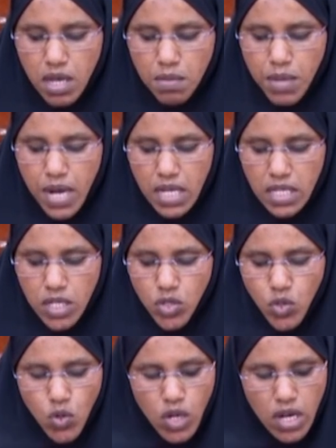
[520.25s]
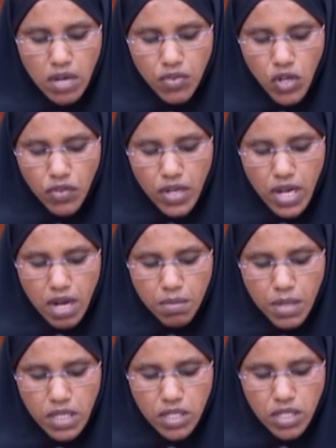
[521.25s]
by the two levels of
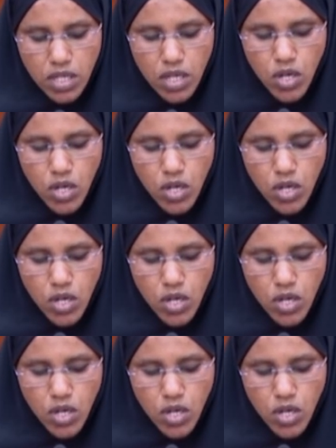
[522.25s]
government